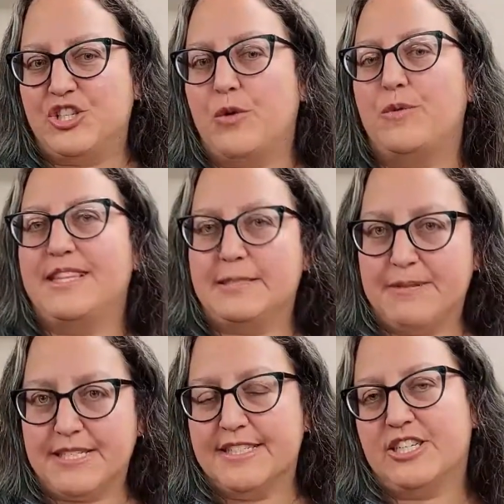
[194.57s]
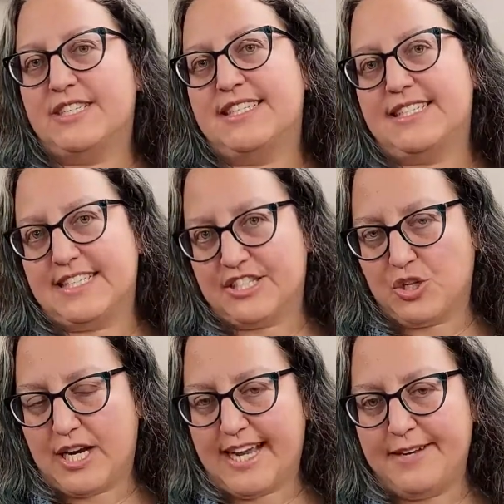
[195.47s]
So this bill starts at
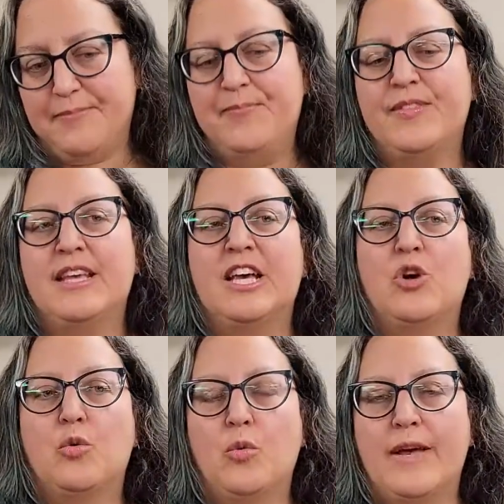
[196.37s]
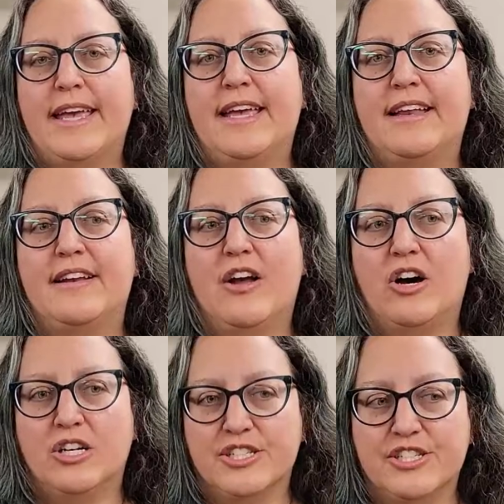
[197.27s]
6th grade. We
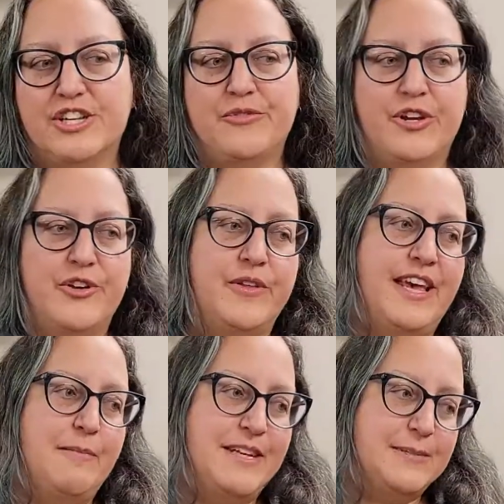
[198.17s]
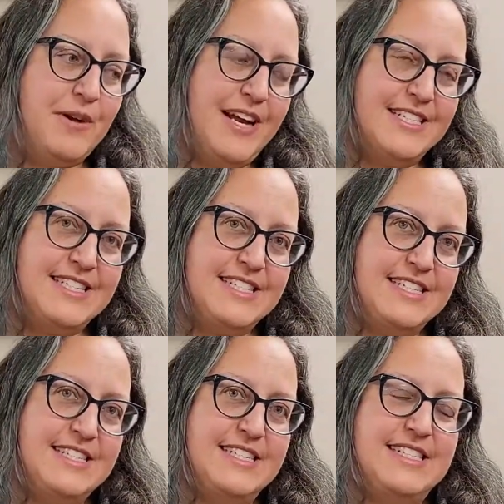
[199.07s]
also know that best
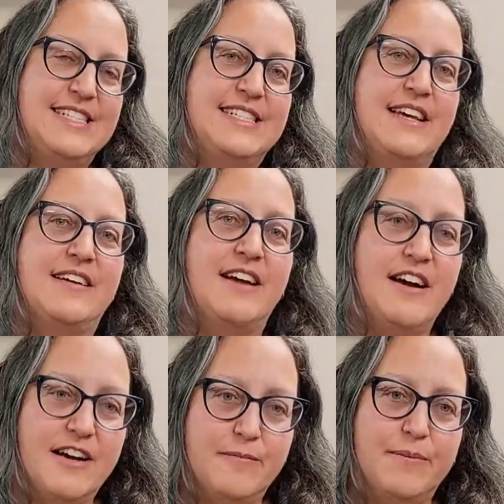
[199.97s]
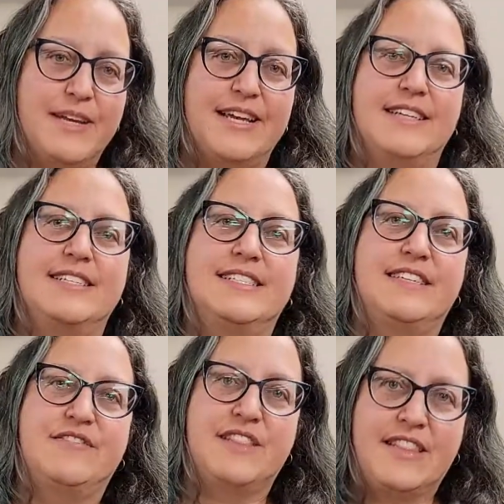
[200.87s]
practices is a
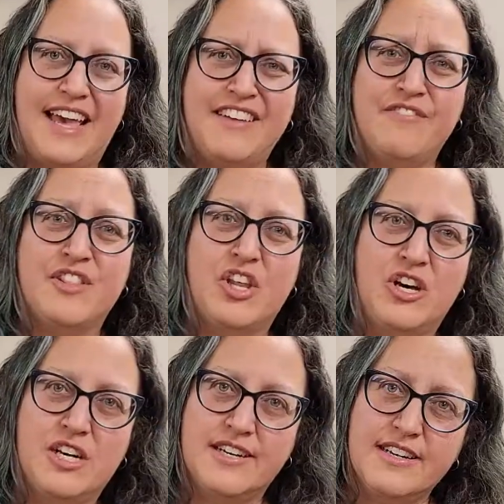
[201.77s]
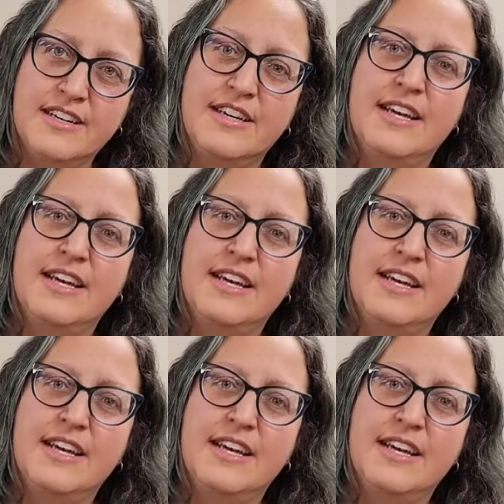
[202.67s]
comprehensive, lifelong